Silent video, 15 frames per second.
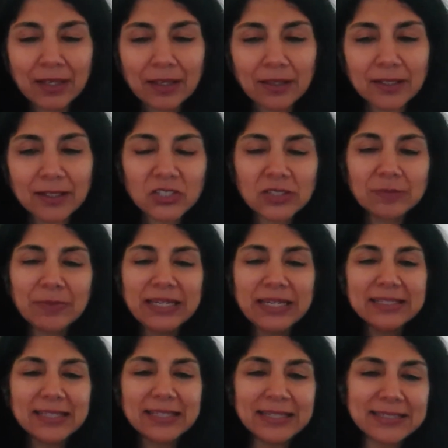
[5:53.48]

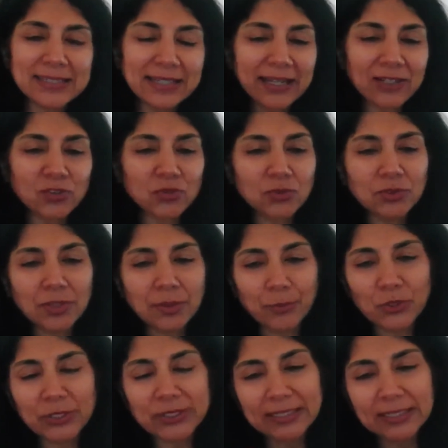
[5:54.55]
Kashmir's intellectual,
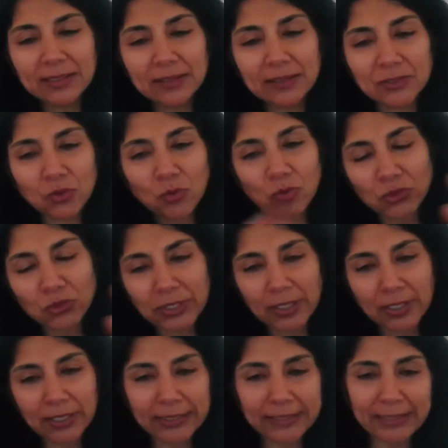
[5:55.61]
political,
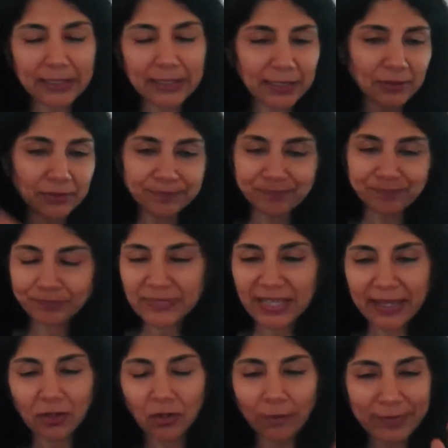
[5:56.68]
social, and
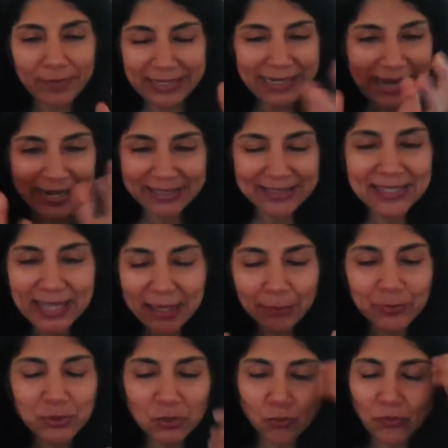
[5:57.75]
economic
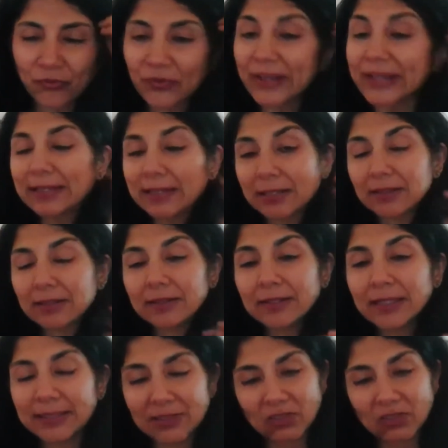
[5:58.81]
landscapes to fit its